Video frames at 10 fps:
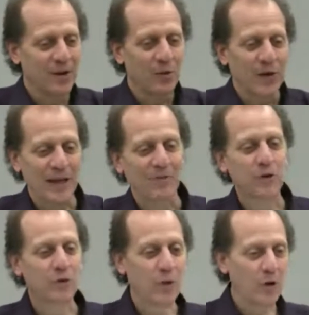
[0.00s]
if you
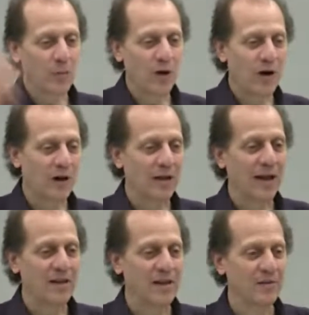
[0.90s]
throw a ball
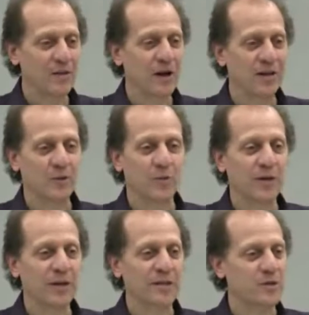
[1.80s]
and you have a dog that
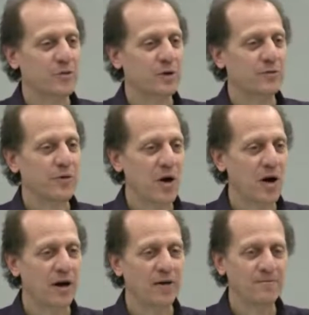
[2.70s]
really likes to run
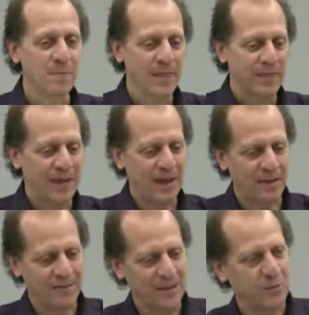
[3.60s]
far, they
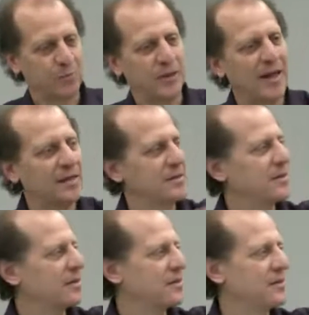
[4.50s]
have these
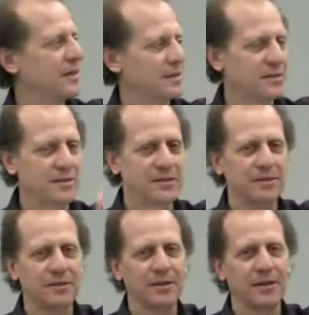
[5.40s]
plastic sticks.
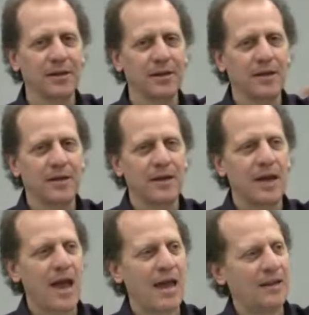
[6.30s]

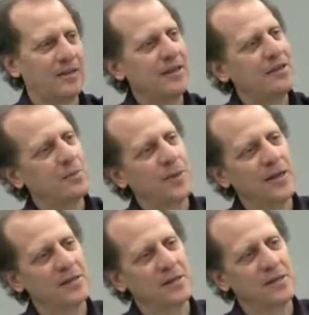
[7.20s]
And at the end of the
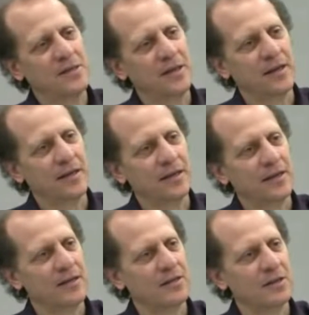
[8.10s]
plastic stick
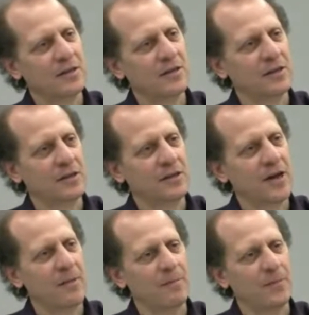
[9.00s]
is a little
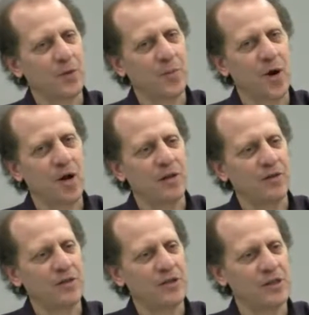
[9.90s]
cup for the ball, and
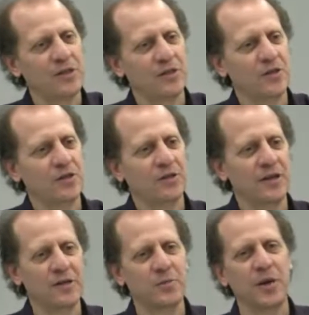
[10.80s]
you just stick your
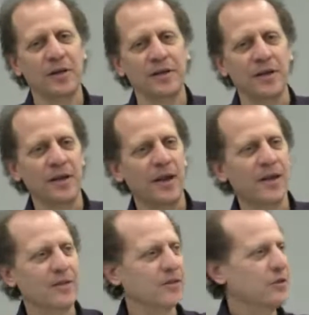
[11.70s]
tennis ball in,
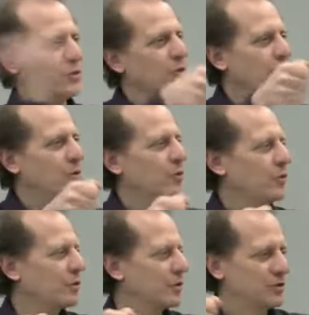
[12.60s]
and you
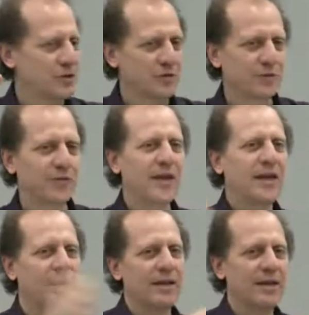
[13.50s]
just flick
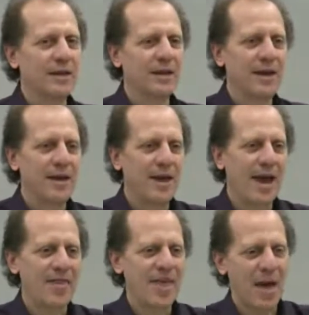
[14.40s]
it.
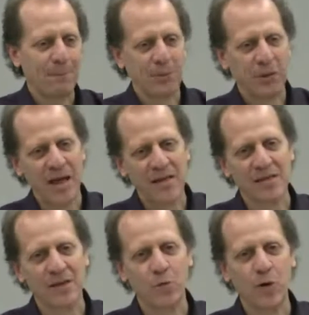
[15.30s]
And that
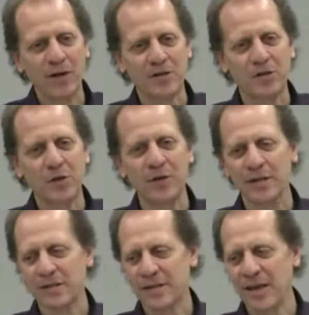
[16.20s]
plastic, what it's doing
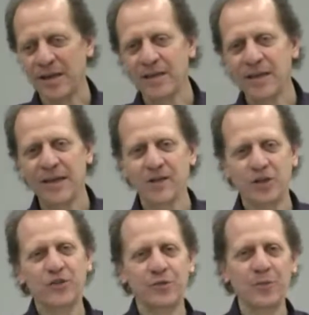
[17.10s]
is taking the
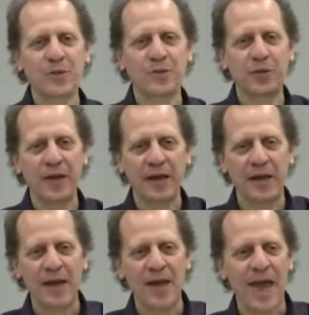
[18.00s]
energy from the flick
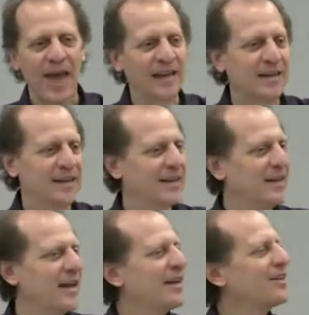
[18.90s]
and in a
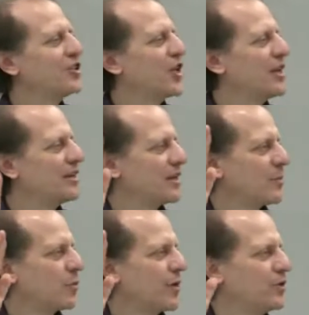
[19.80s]
kinetic chain
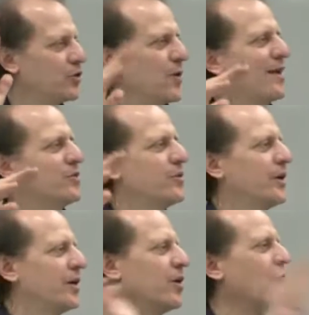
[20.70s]
type way, transferring
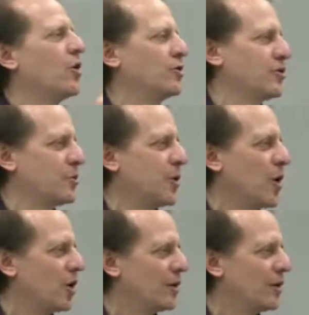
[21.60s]
it all to the ball.